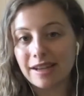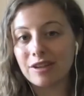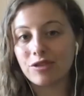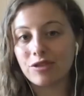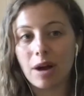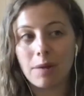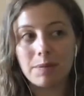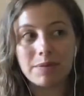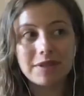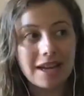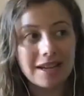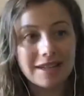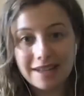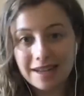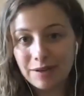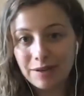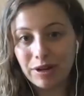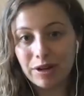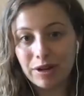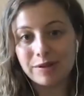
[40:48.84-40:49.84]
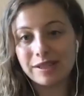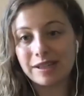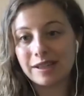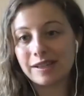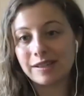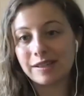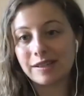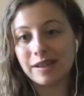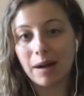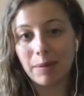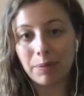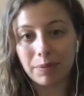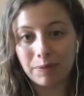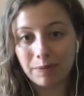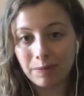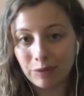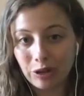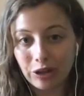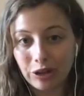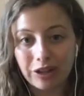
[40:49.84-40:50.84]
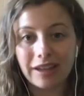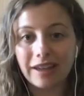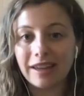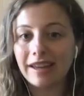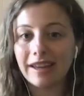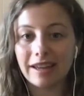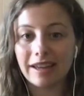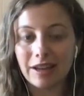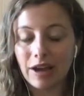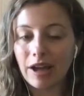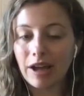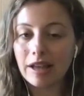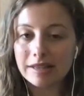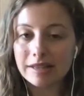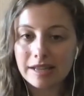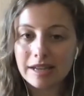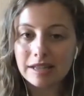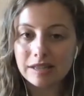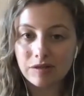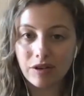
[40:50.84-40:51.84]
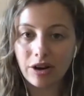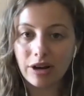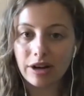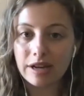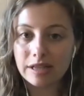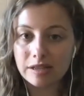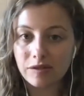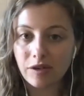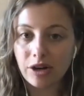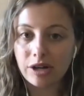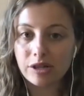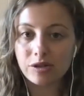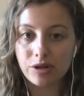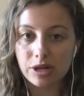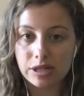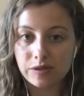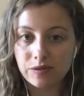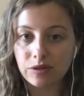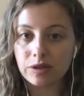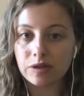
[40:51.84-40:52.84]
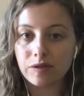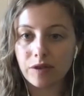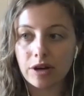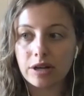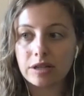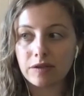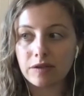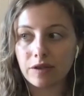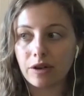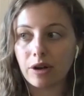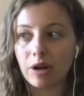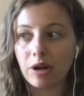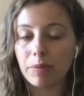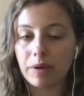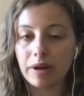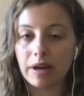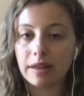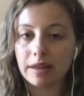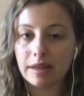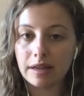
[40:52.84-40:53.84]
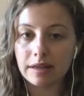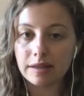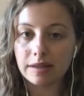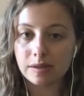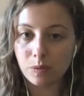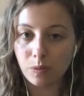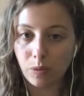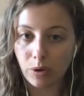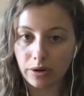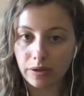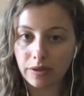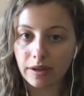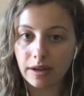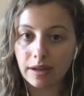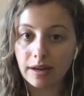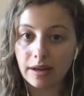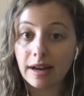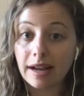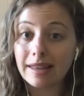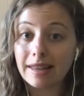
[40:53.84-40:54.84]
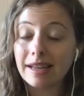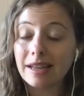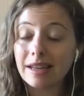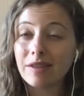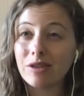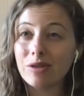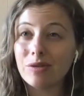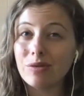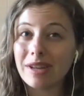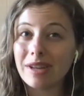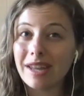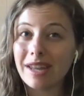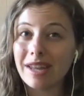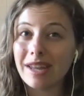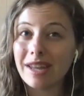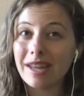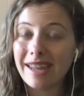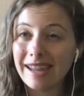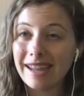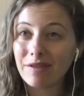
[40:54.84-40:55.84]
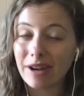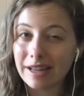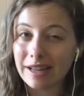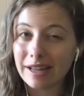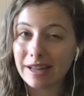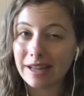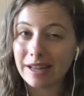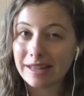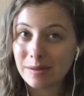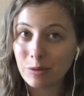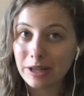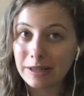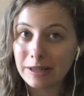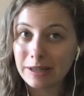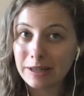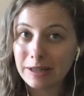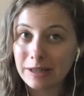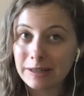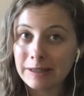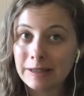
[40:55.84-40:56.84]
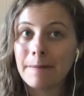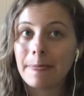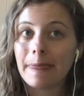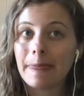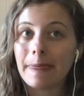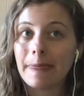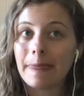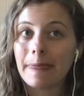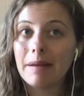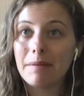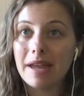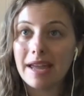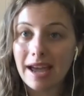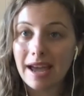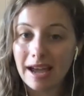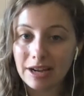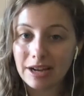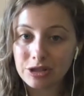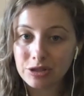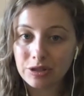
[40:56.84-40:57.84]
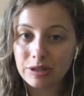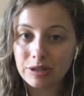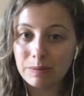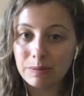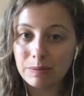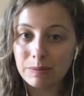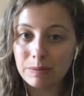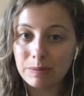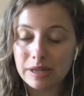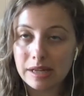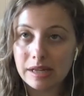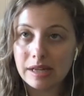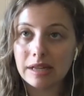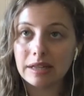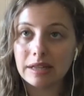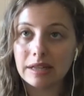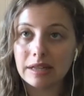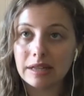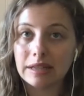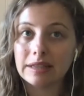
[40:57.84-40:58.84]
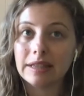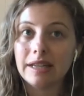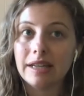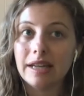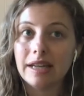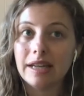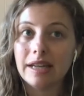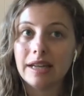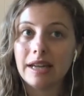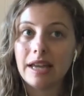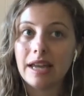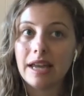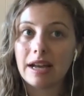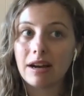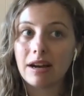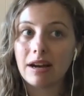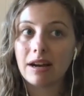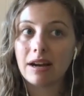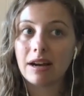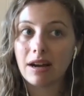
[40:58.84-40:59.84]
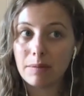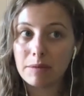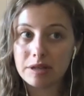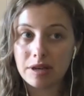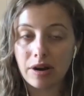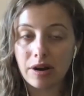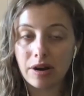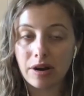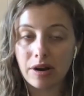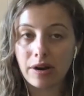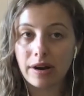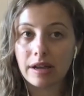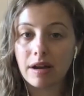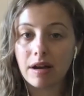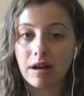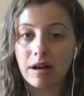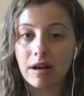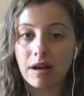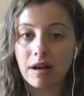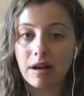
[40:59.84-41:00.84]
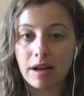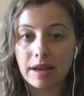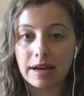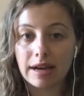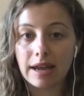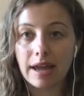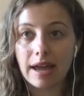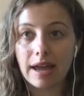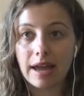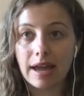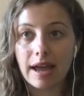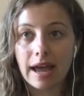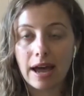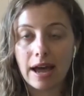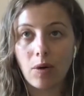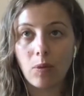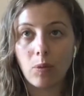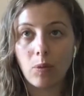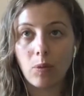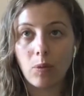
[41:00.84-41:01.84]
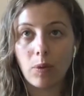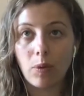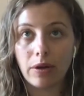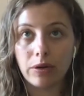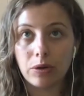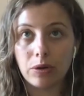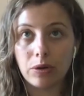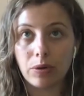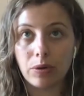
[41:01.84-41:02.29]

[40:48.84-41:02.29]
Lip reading: set a drop dead date when I was going to stop looking. It's very stressful. It's very difficult, but I think it's worth it. And I think if you can't find someone, it may actually be a commentary on how well